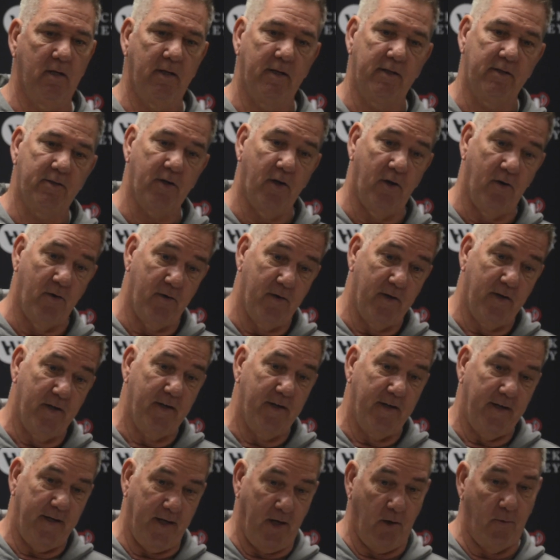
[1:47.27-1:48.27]
And so
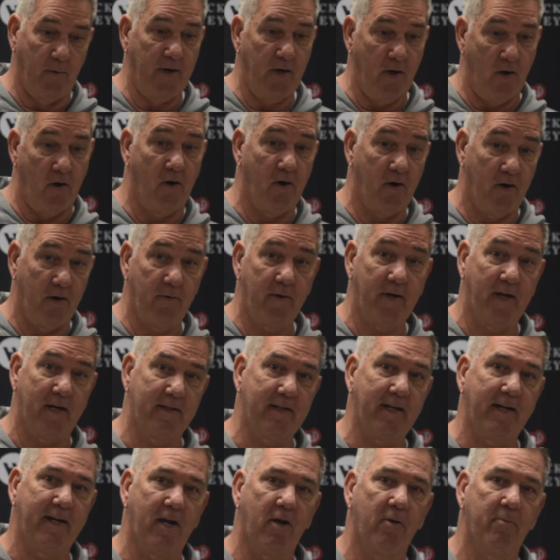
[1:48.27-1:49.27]
here we are, we
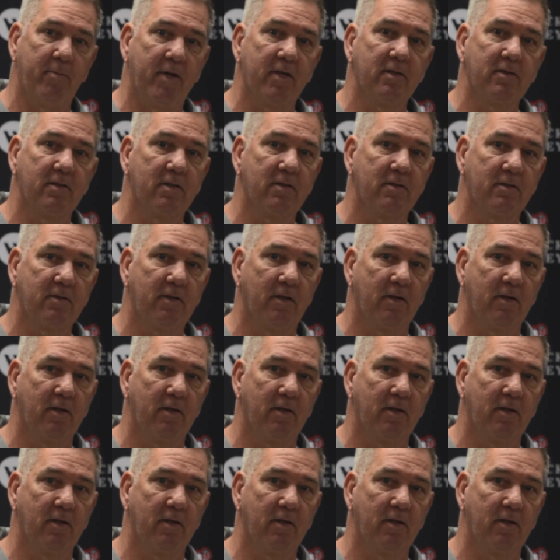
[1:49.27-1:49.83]
got to take care of business.